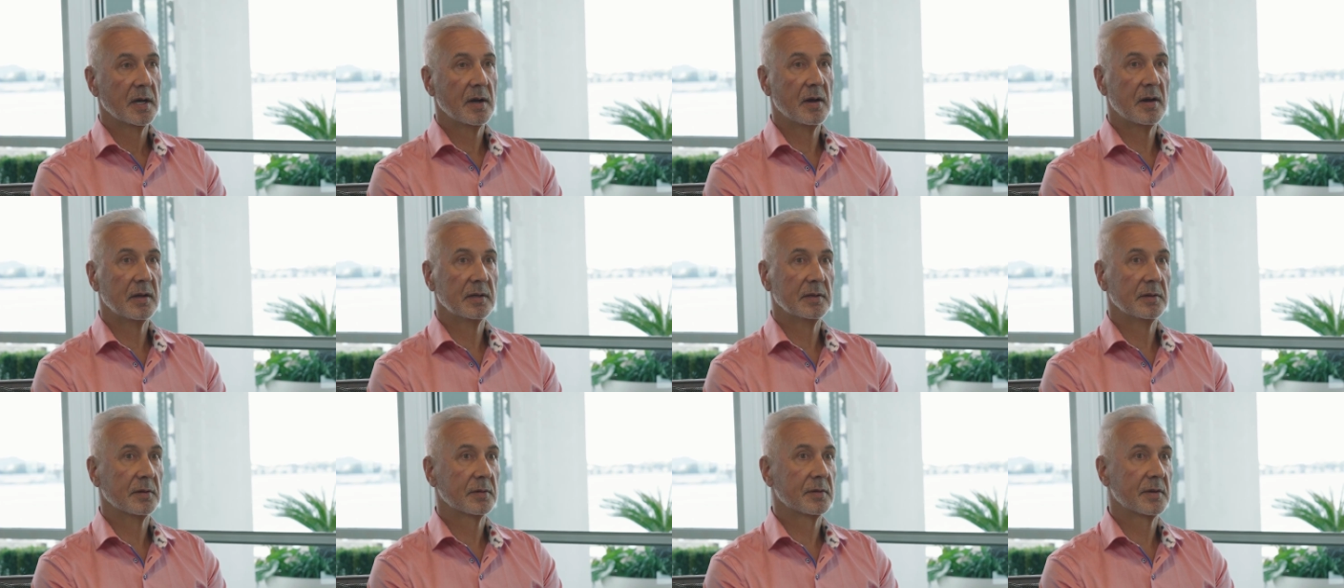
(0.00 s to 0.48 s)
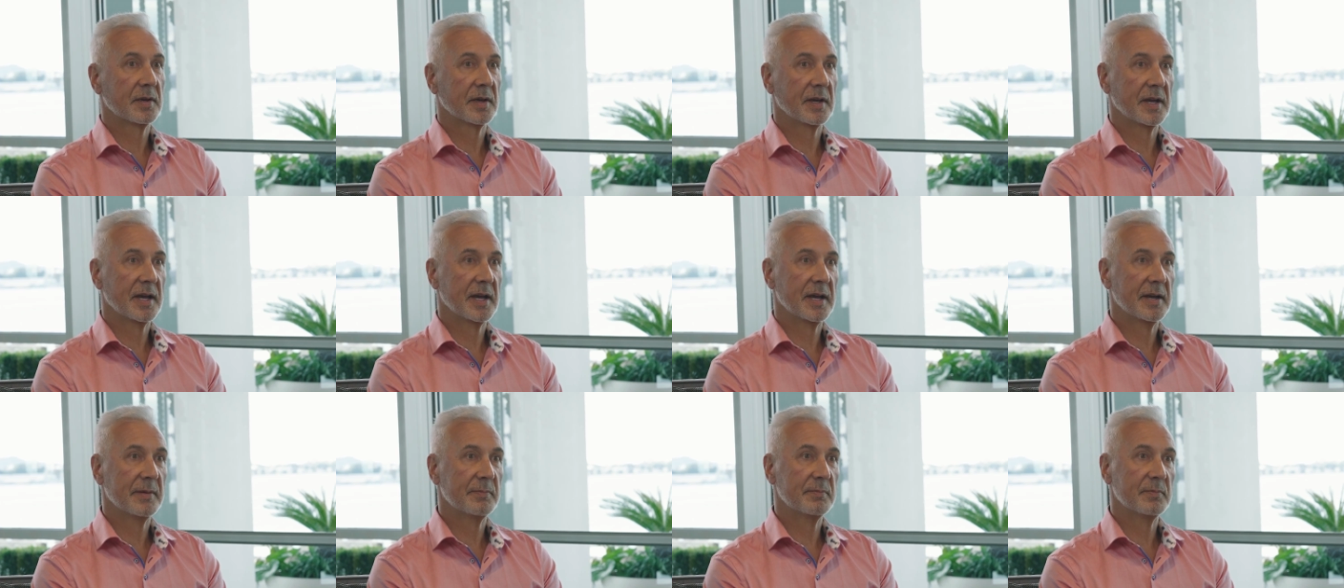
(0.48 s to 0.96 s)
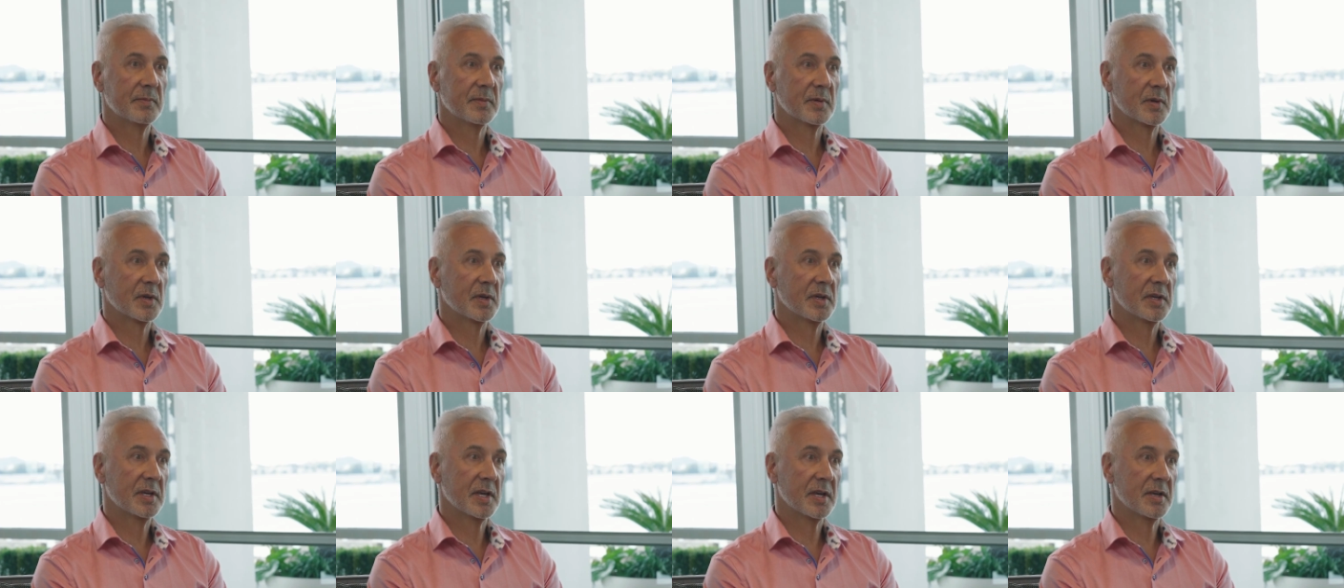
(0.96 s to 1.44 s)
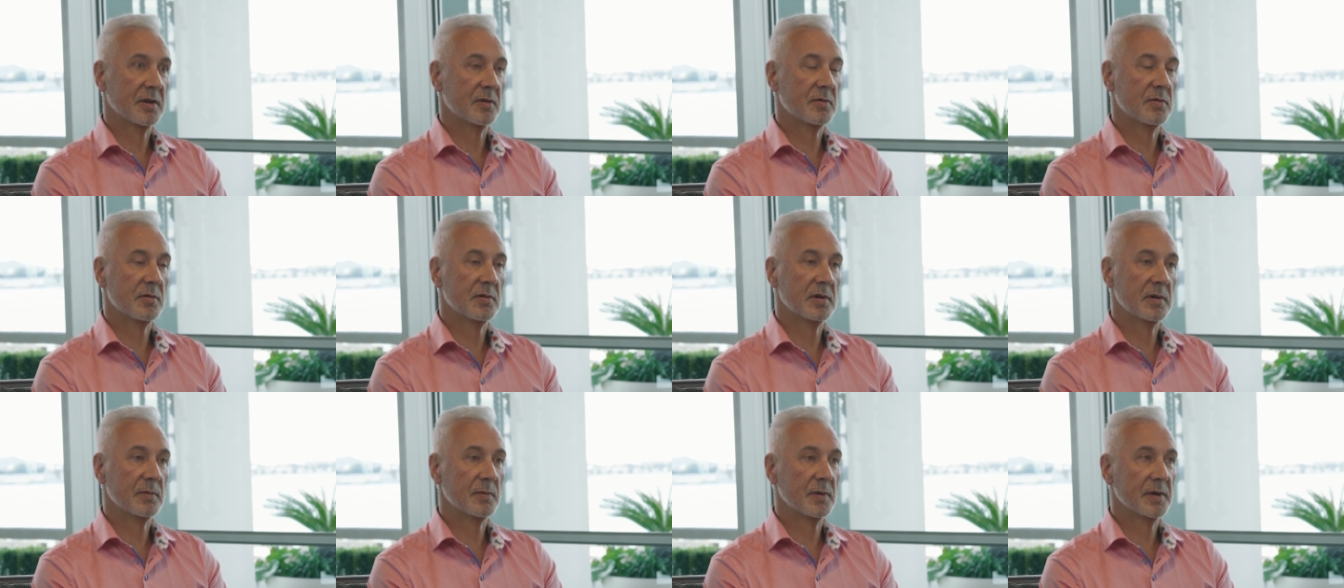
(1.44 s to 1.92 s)
Oh look, um, you can
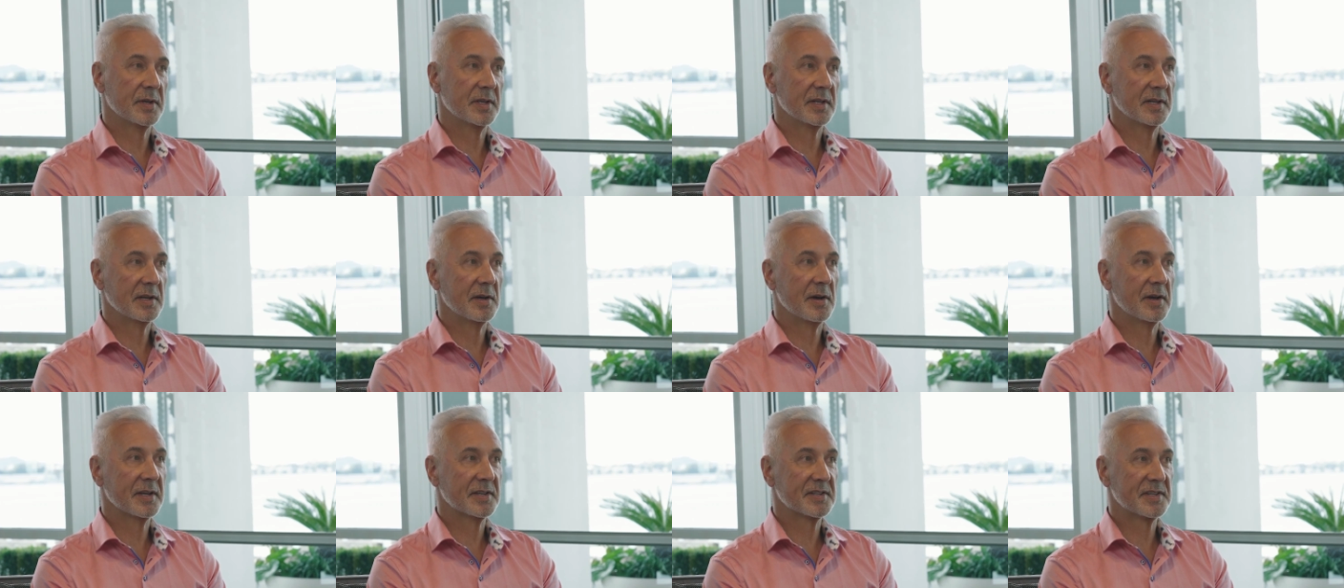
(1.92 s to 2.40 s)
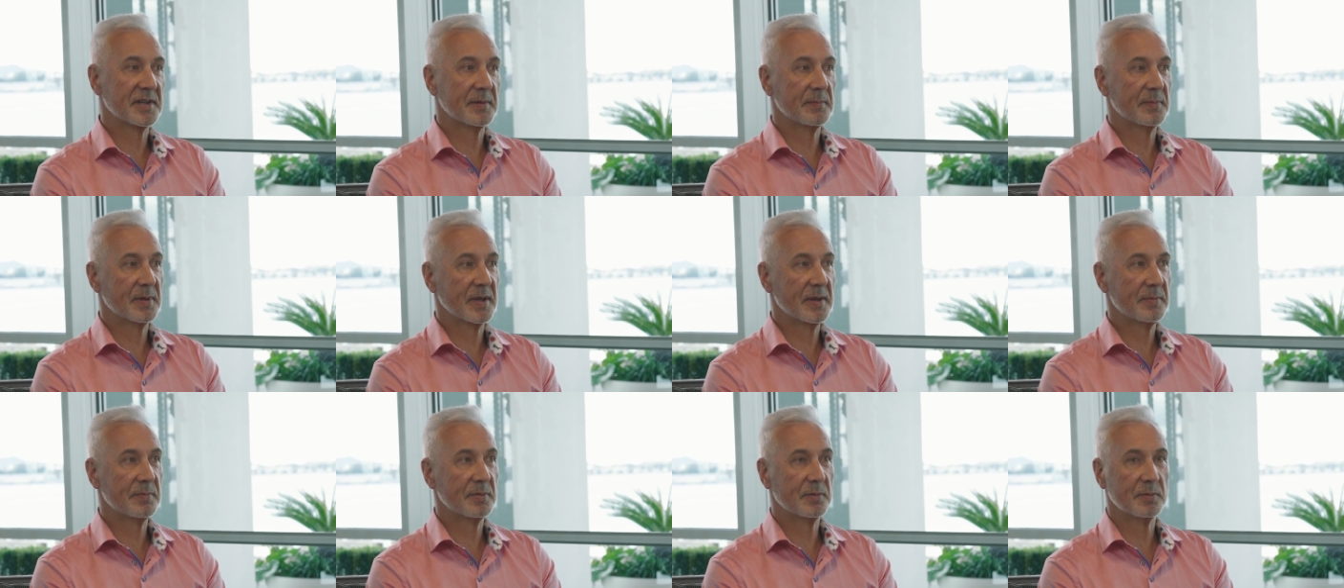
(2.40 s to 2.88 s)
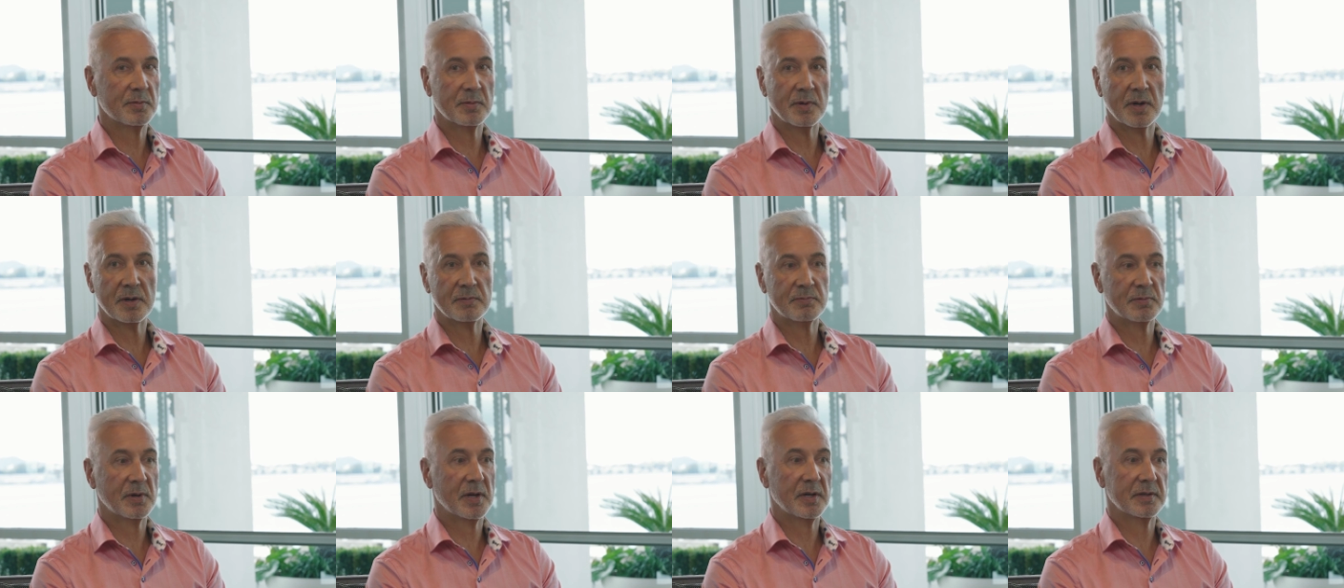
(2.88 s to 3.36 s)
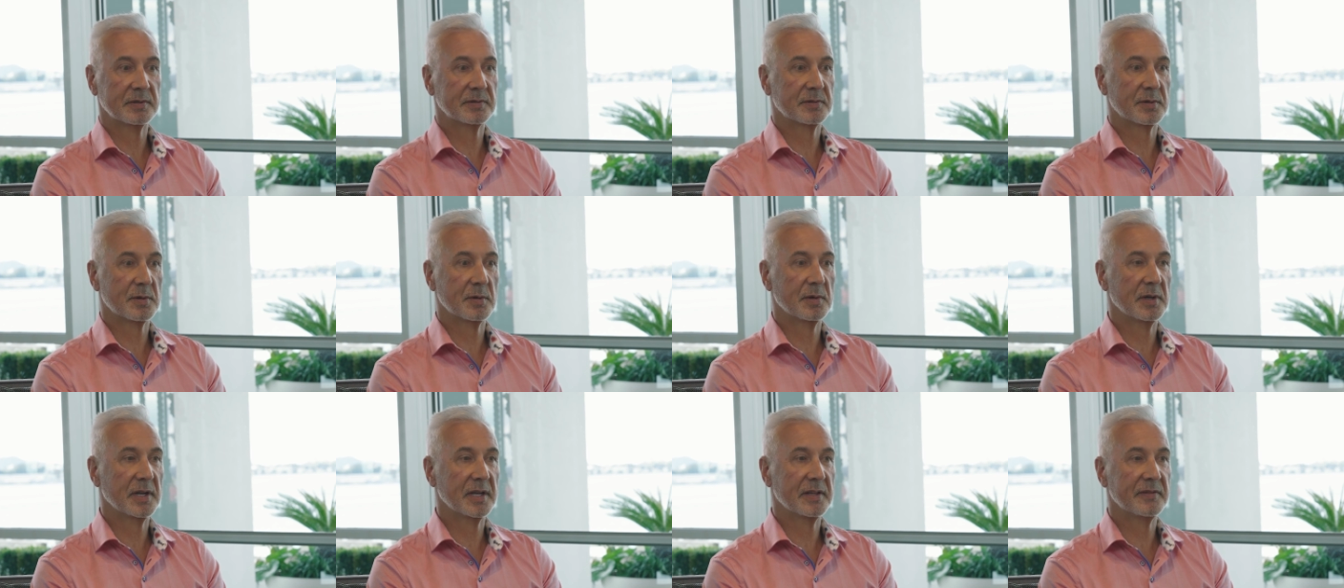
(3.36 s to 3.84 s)
call it what you like. Some people well, I
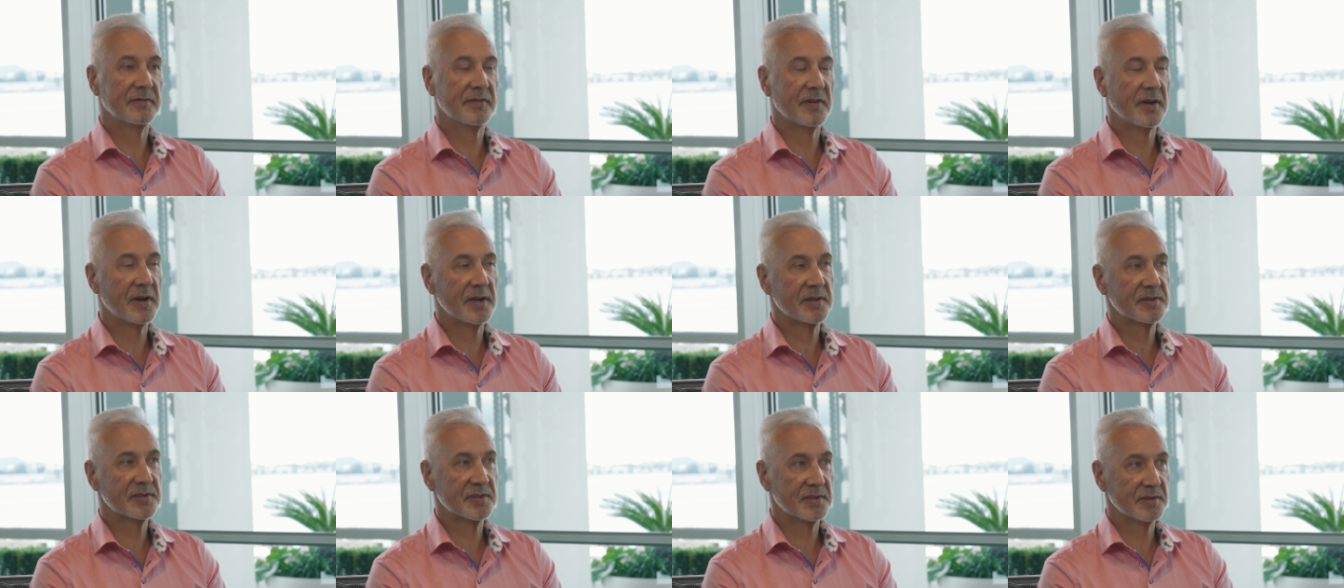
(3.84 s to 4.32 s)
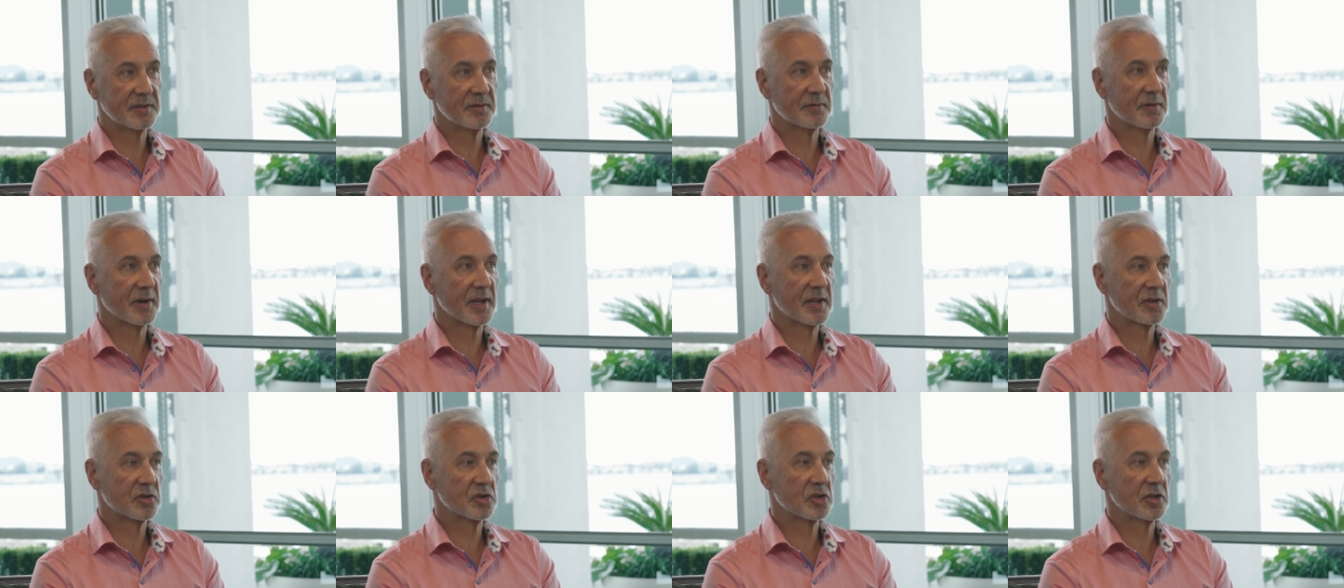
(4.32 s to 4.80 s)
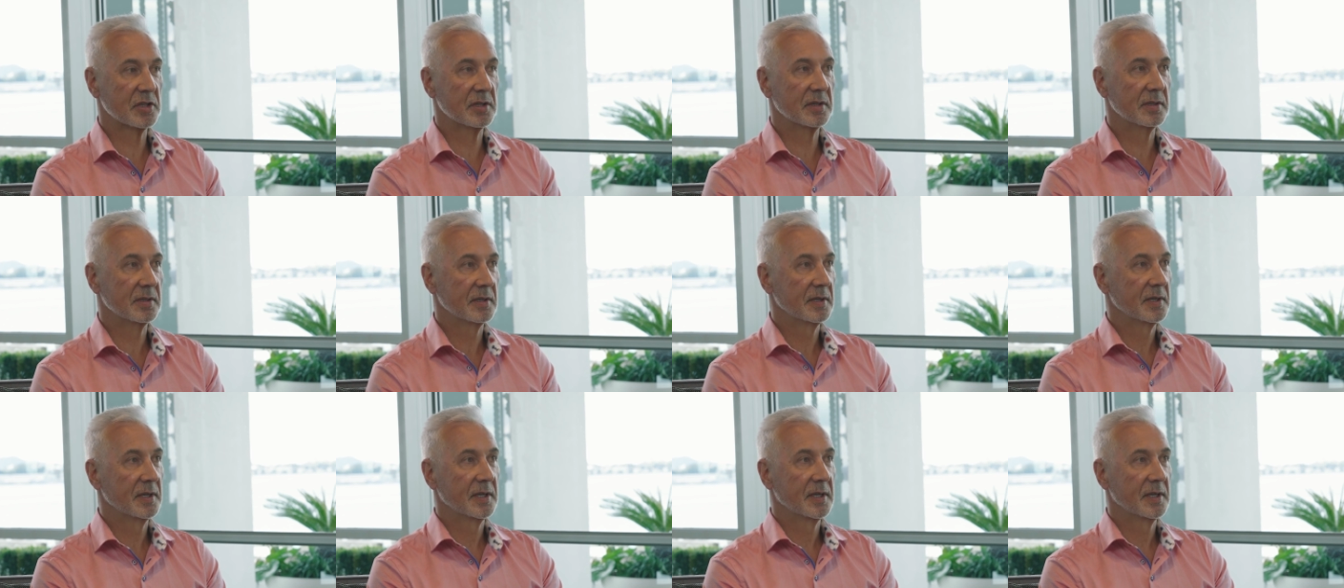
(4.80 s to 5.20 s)
call it advice and direction.